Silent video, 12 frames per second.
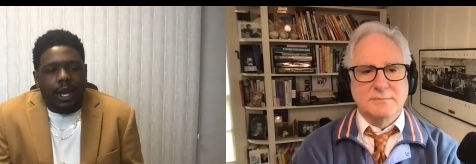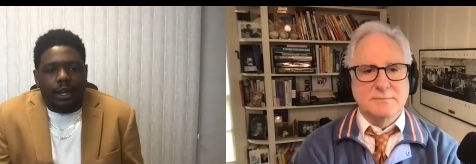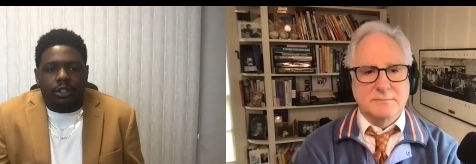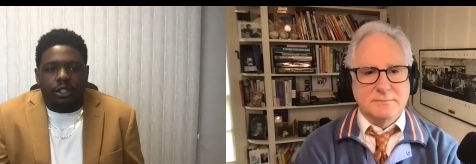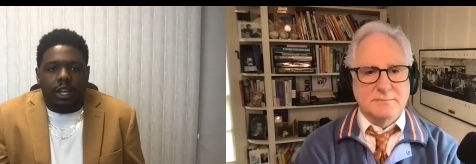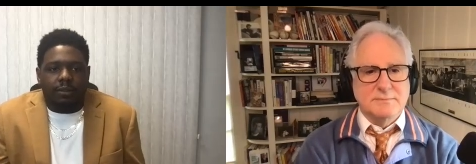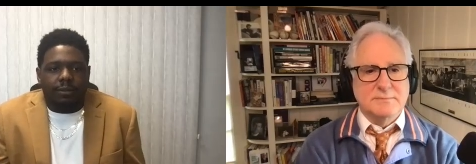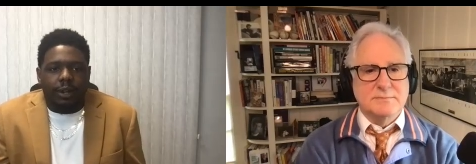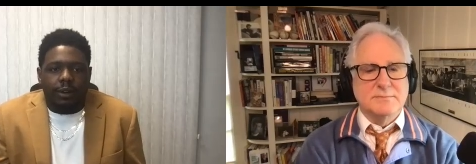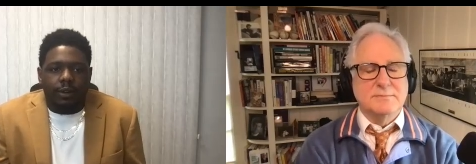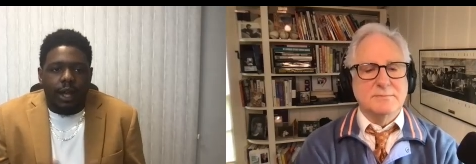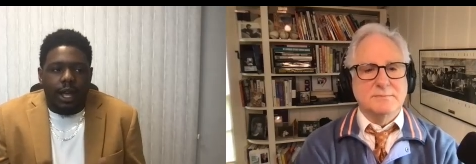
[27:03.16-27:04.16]
Speaker 1: got to try to
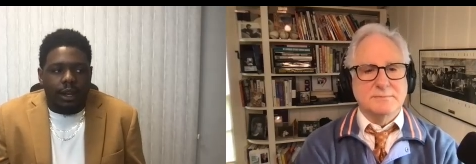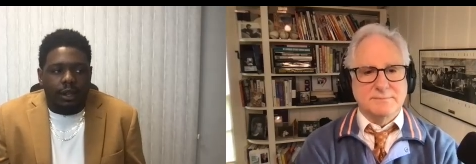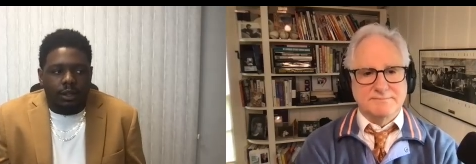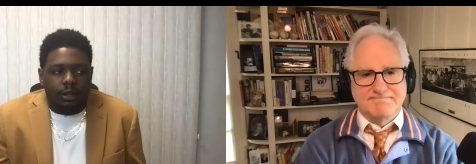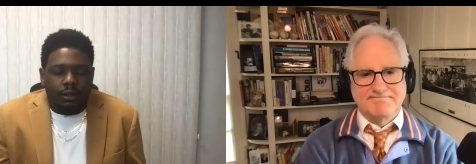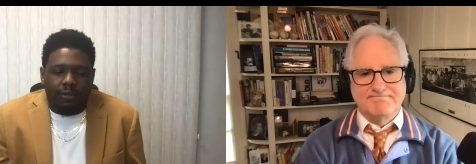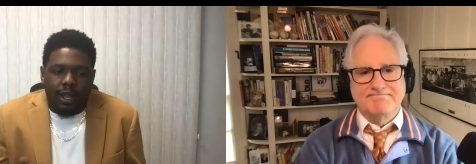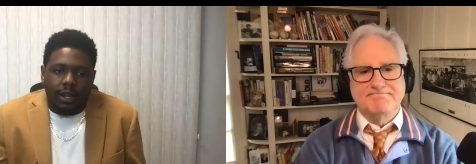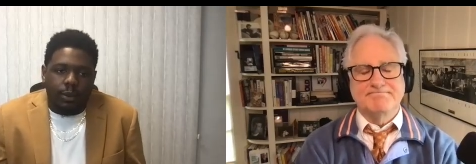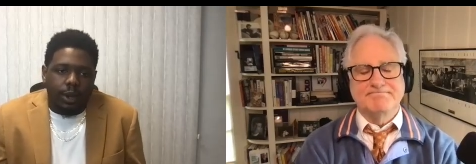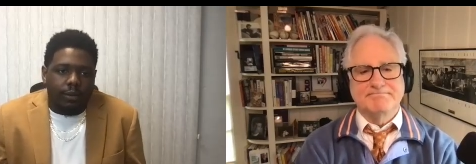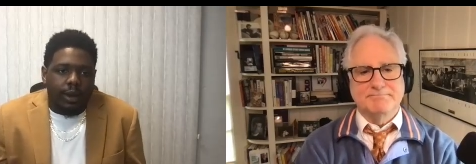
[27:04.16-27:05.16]
figure out how to find a
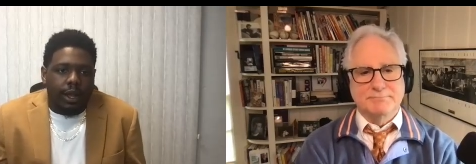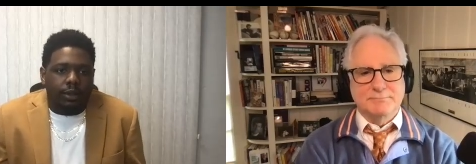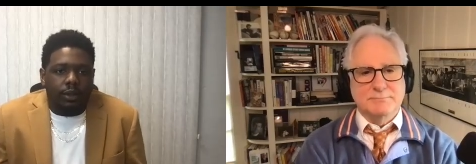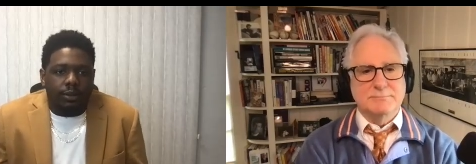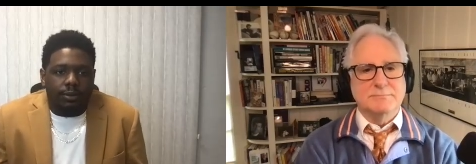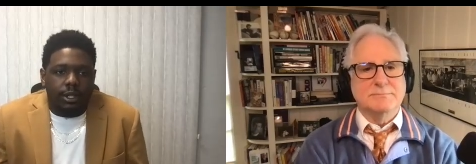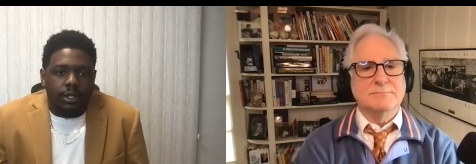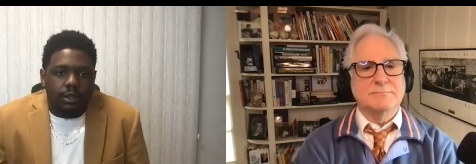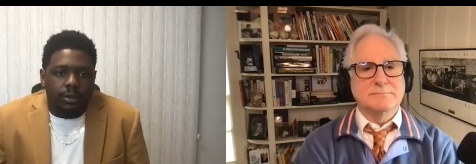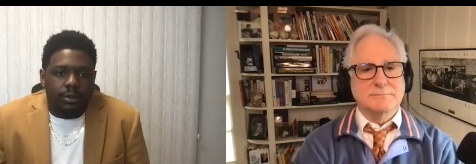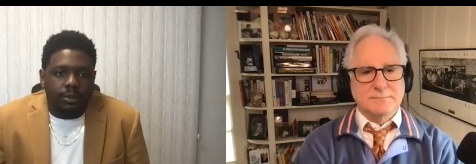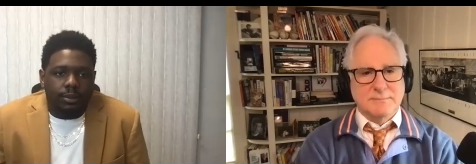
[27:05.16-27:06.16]
way around it or fix
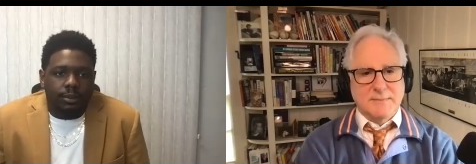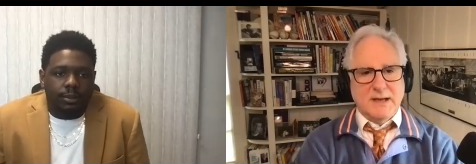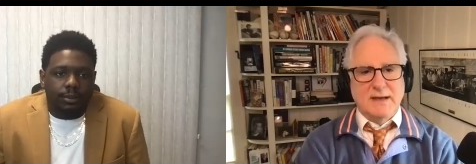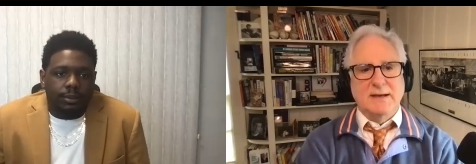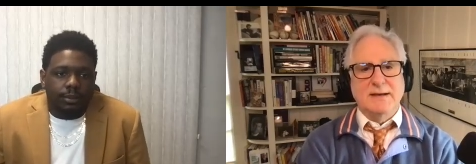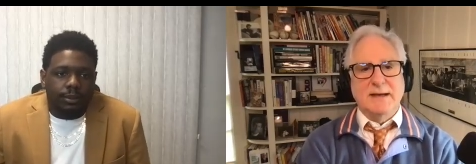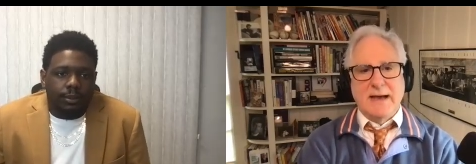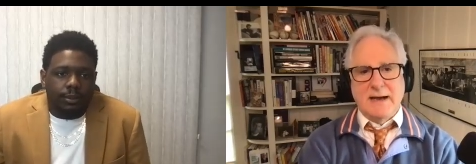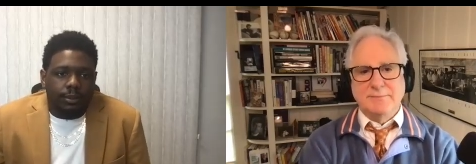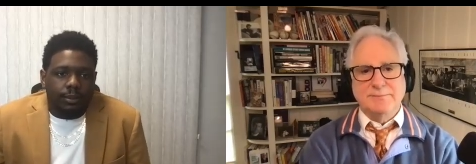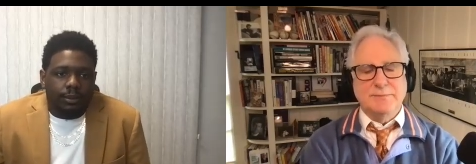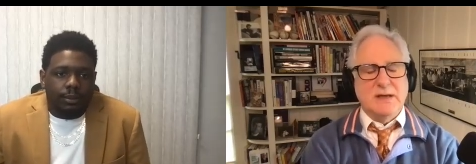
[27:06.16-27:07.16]
Speaker 2: it.
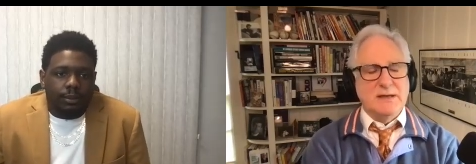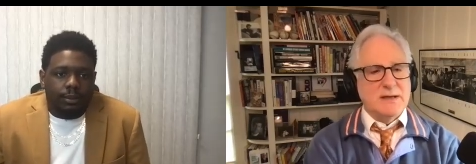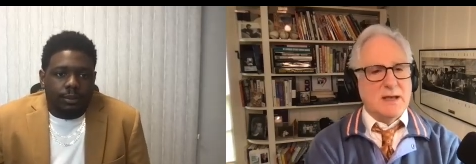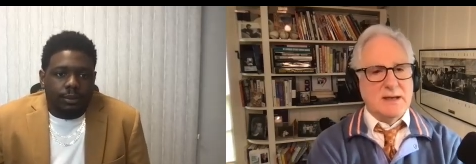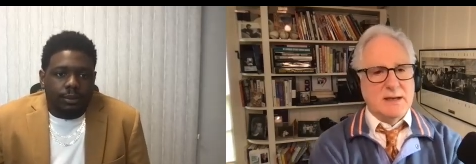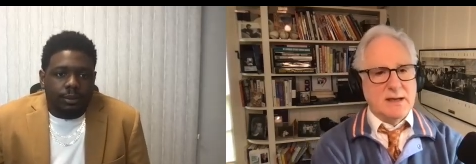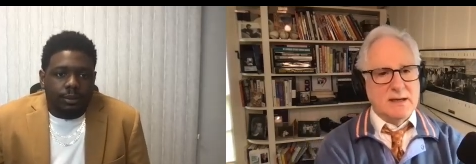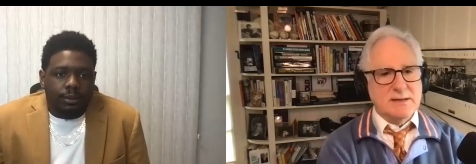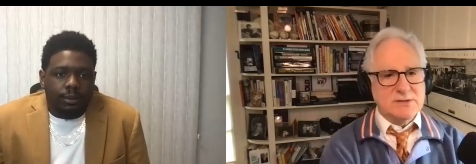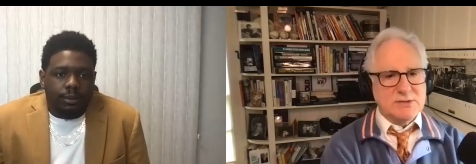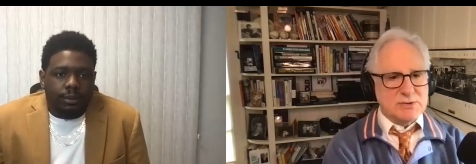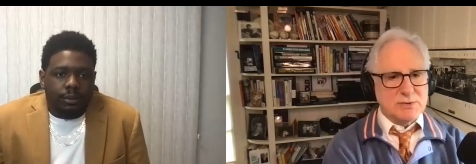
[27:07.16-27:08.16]
Yeah. It, it,
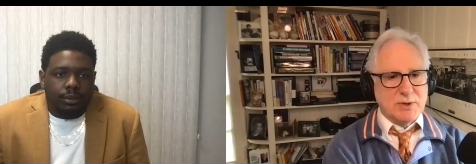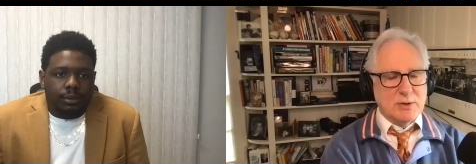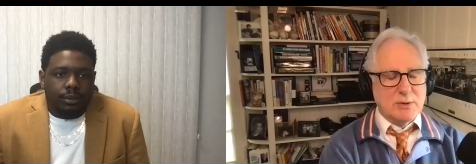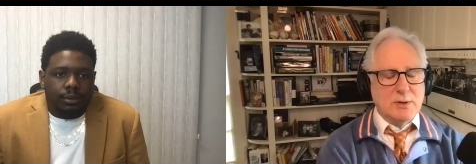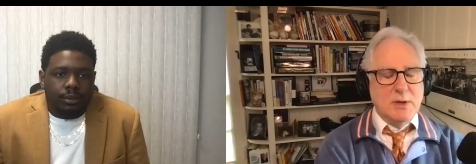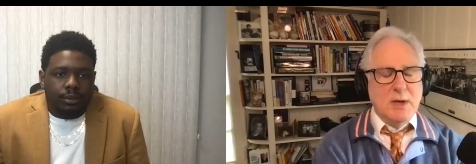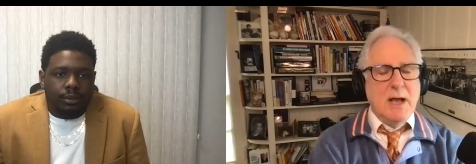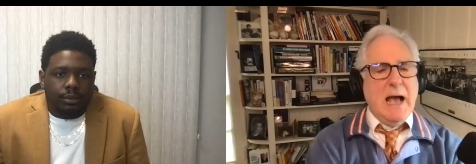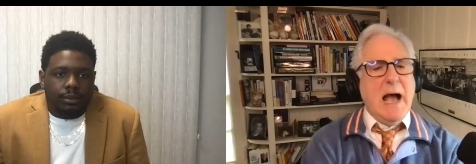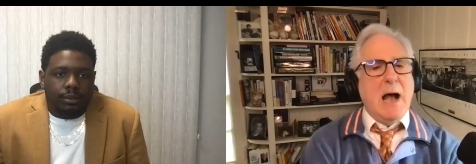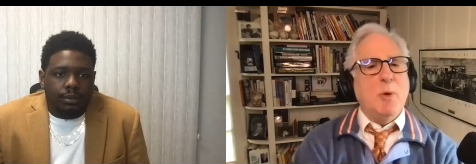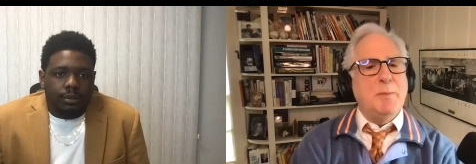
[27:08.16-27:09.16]
it's true.
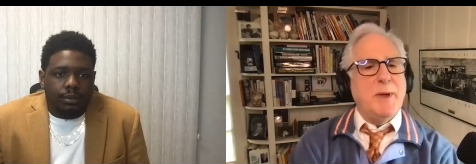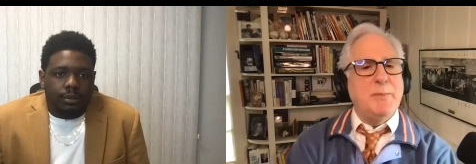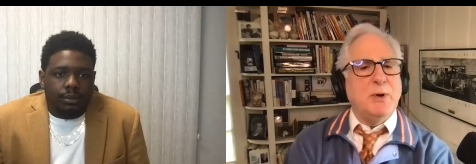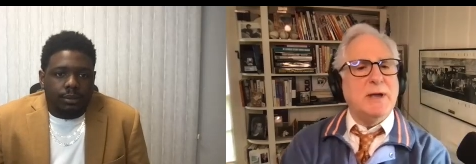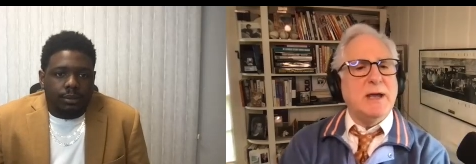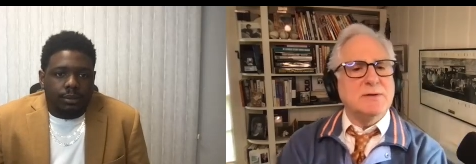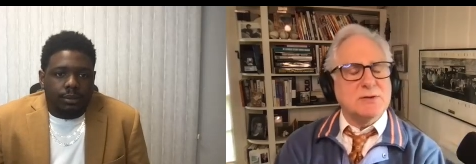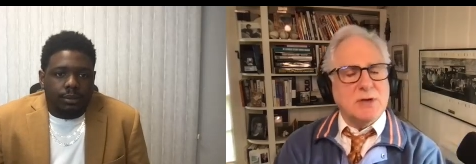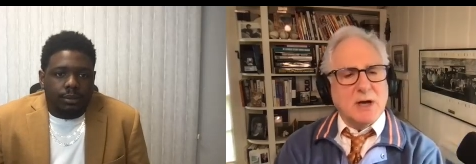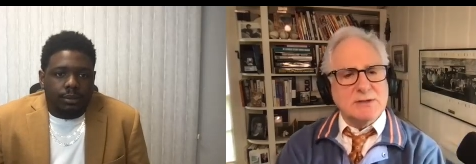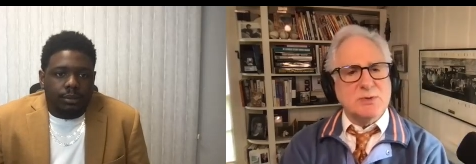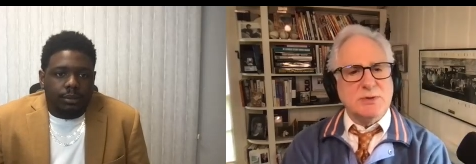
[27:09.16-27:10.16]
How will people get in
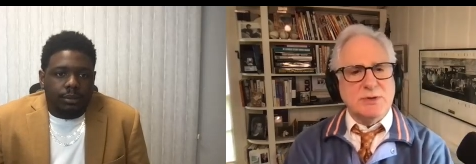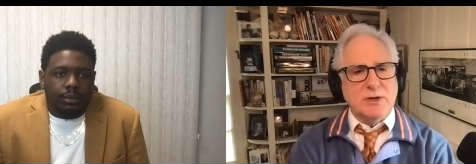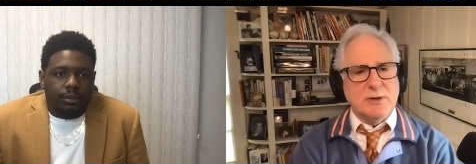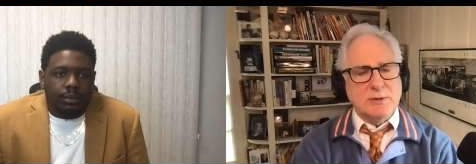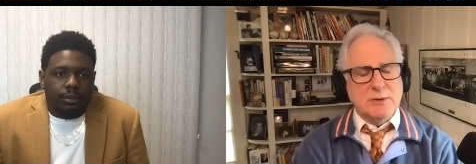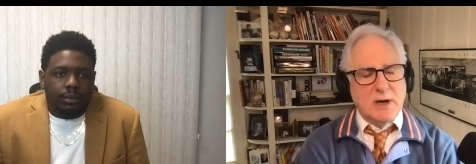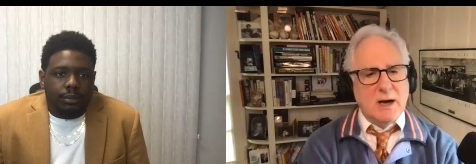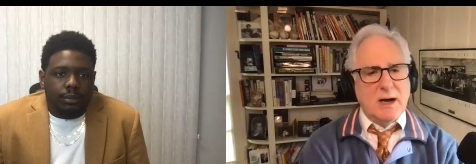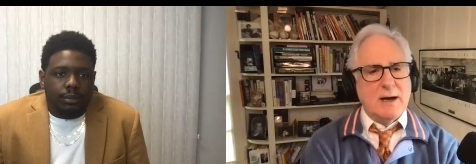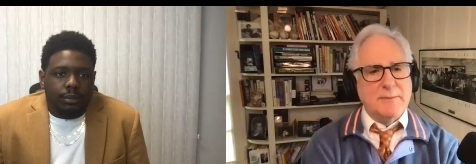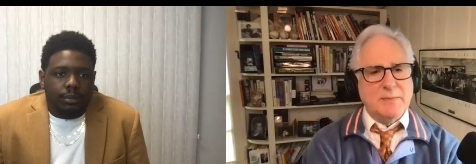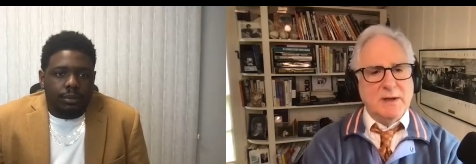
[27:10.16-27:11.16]
touch with you?
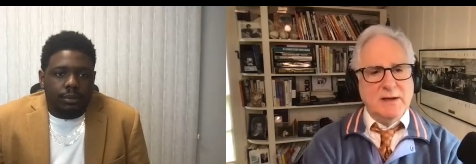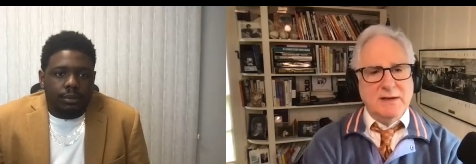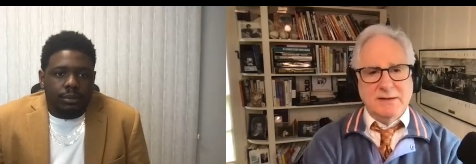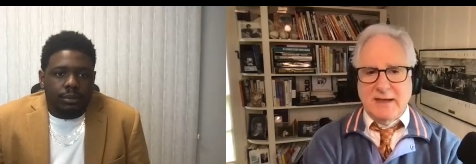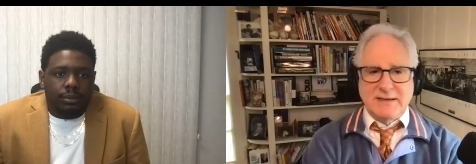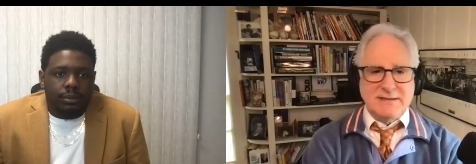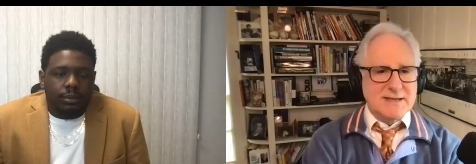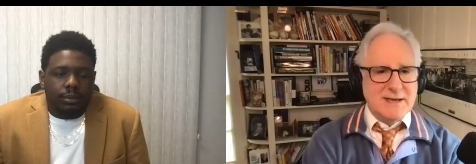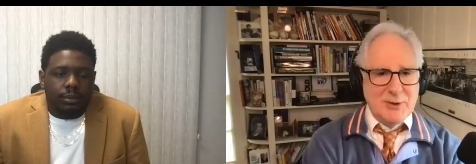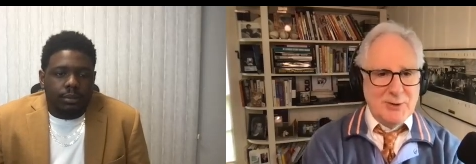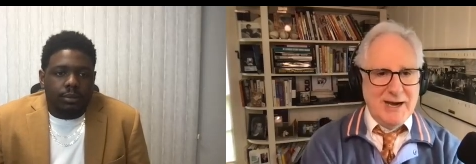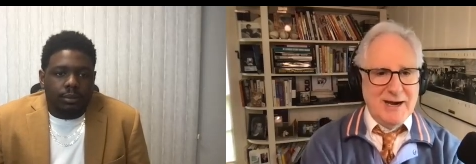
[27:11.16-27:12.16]
Um, they see
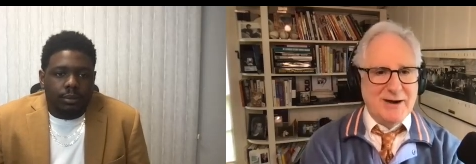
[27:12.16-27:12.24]
you